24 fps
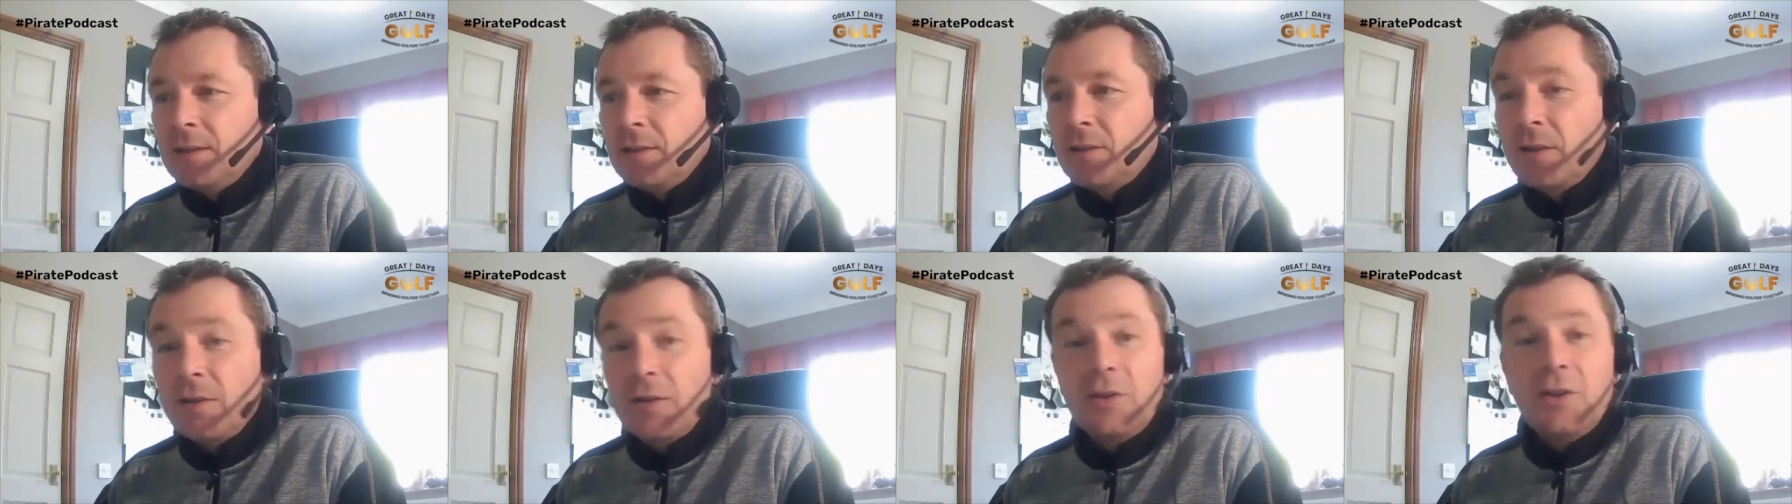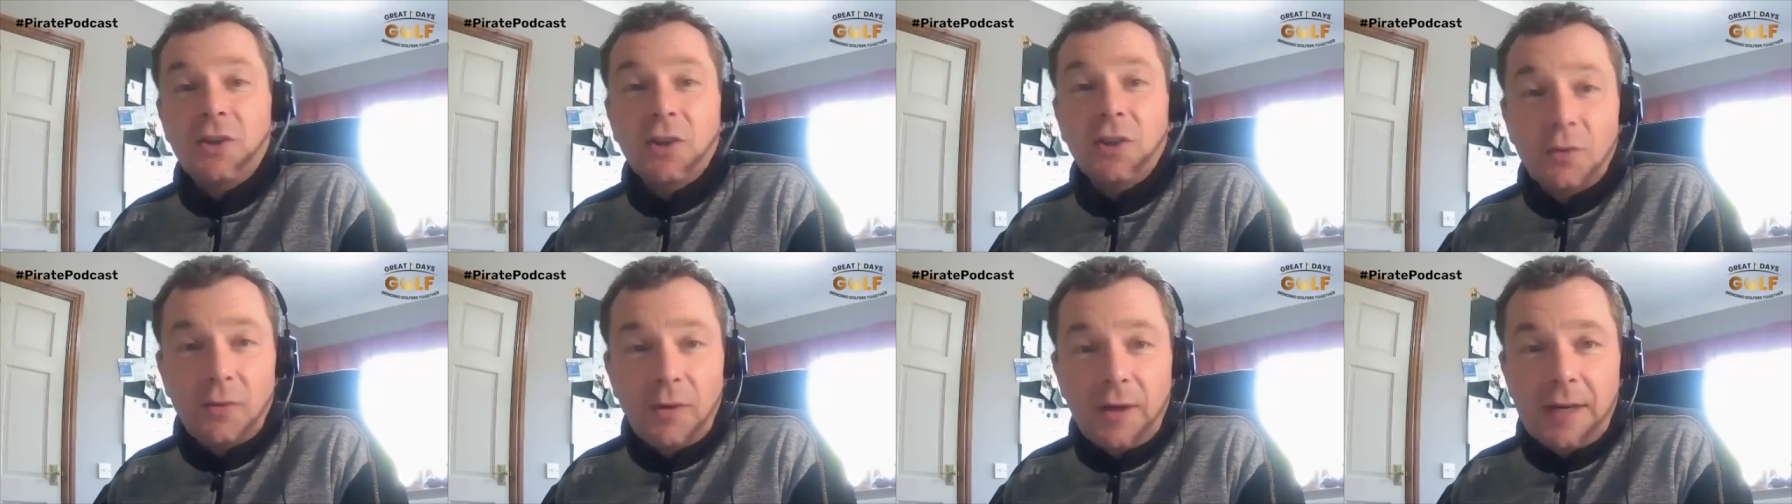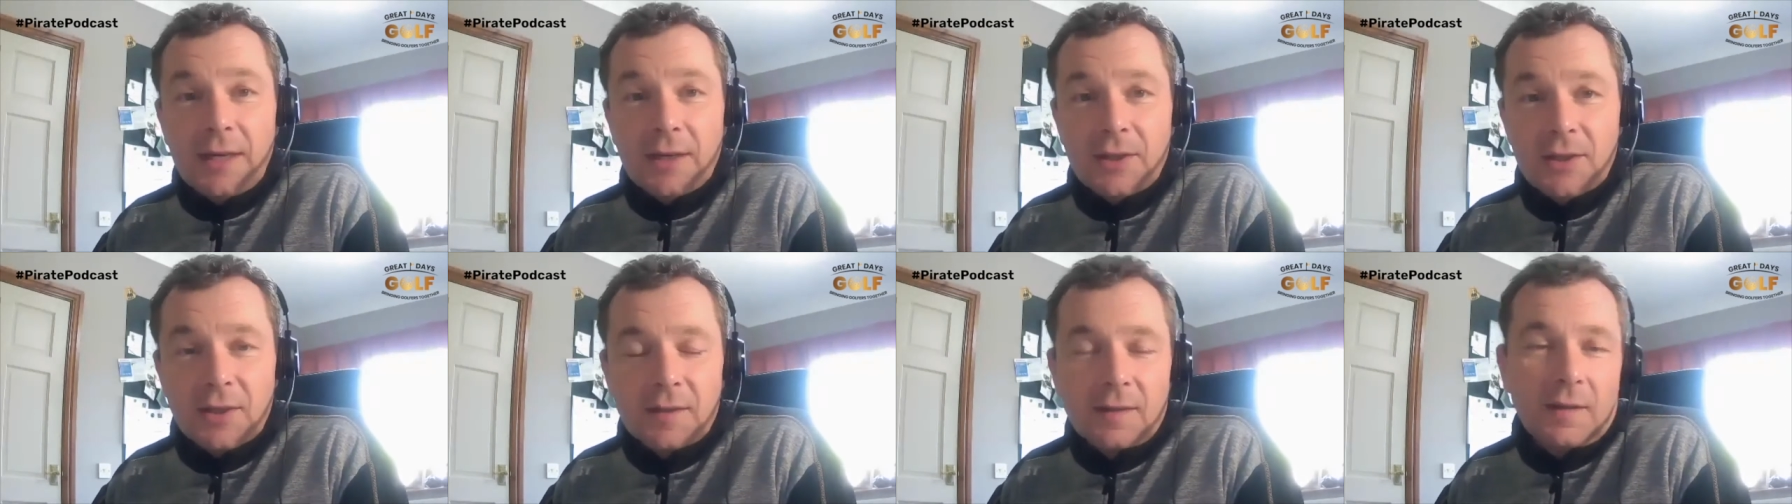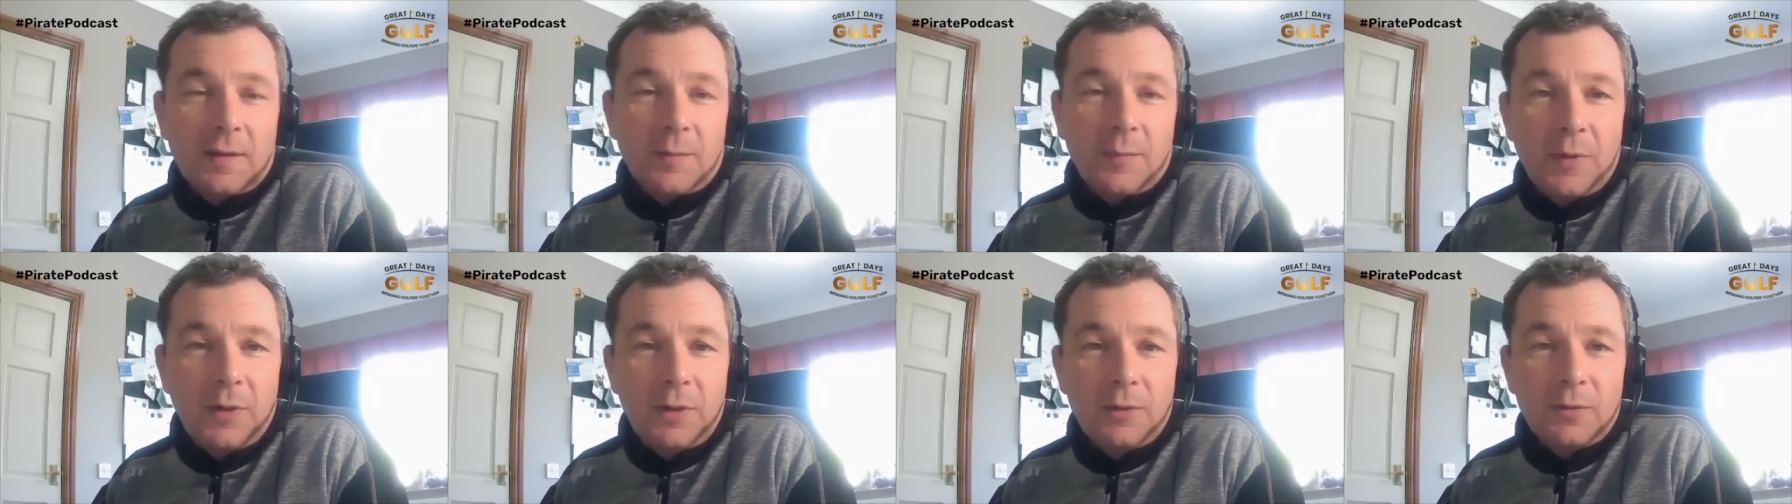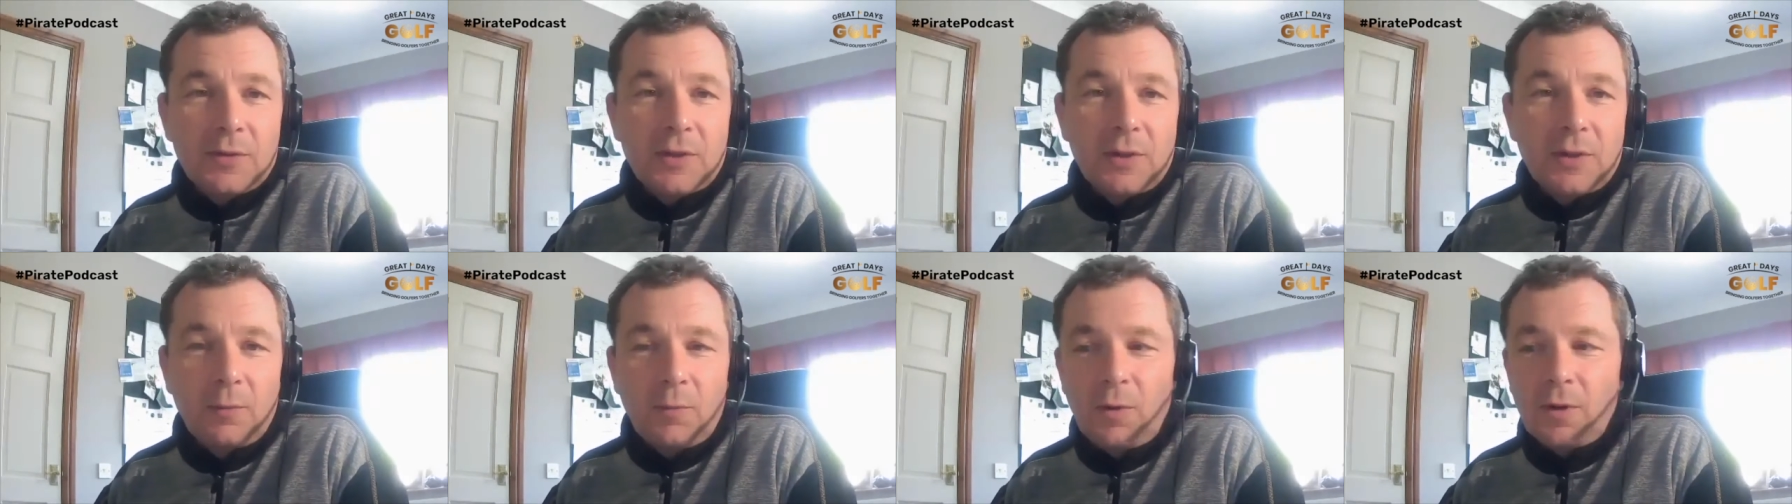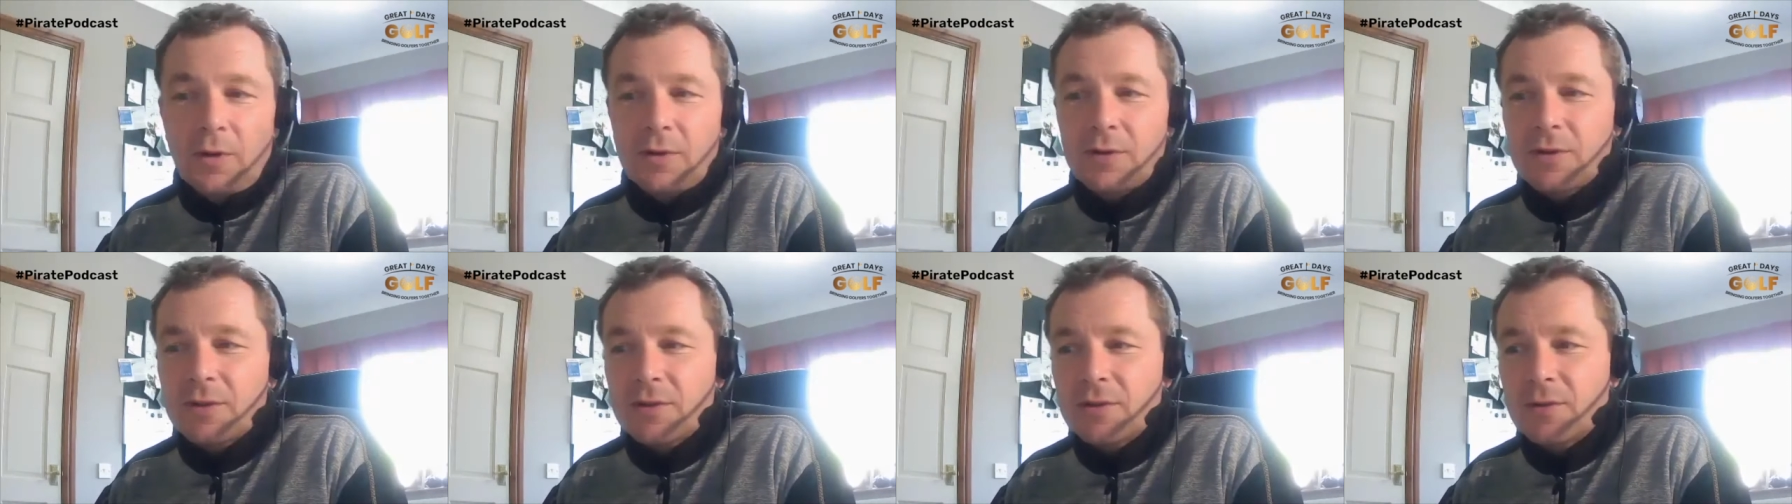to the duration the producer
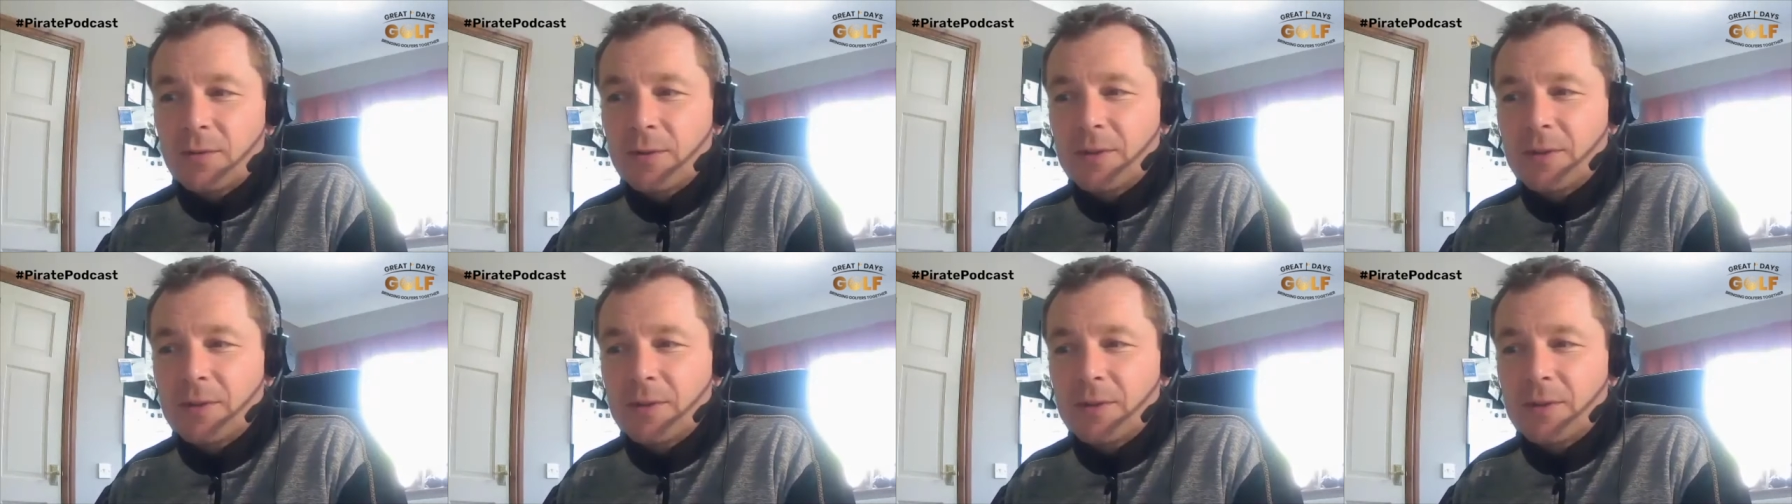wants.